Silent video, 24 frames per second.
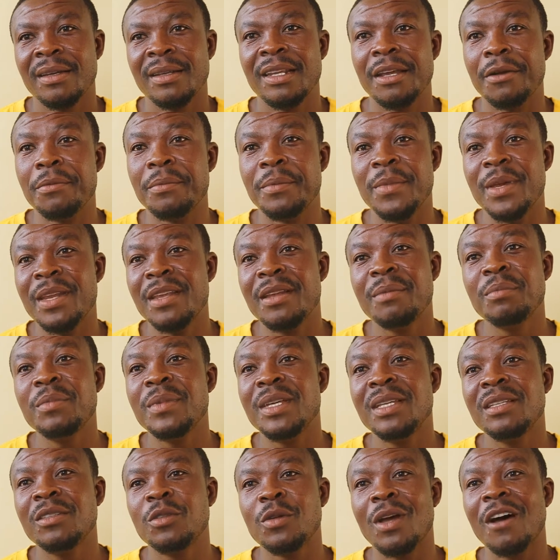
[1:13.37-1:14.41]
The remaining
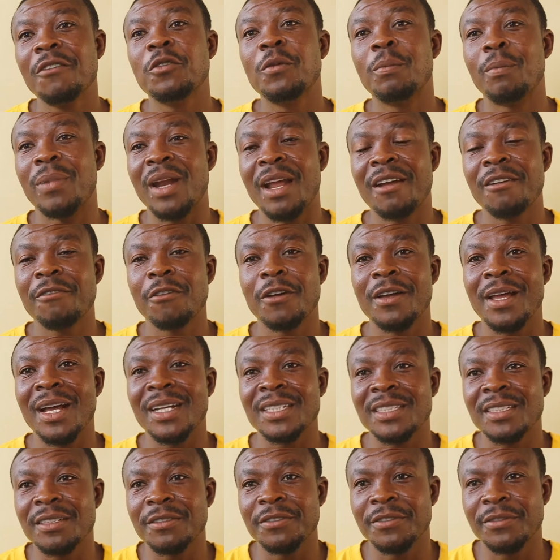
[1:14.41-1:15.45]
means you have to plan for
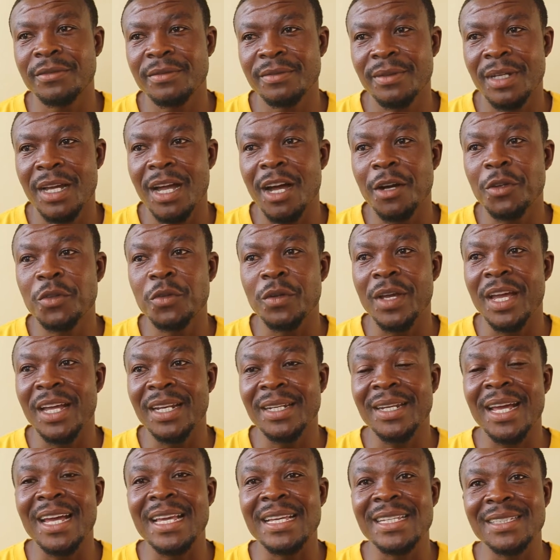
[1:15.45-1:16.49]
yourself how to
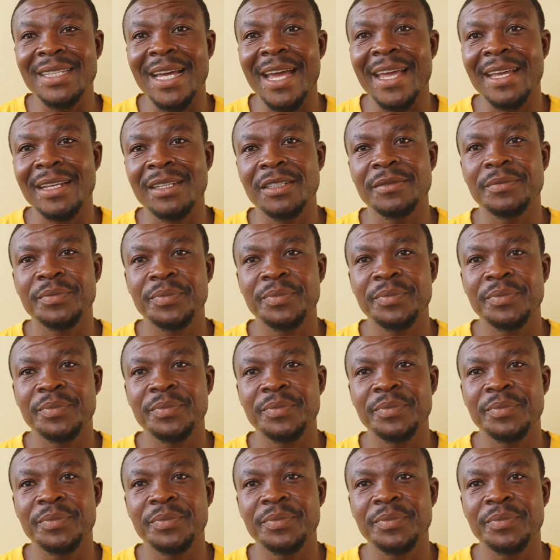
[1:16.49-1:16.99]
enter inside.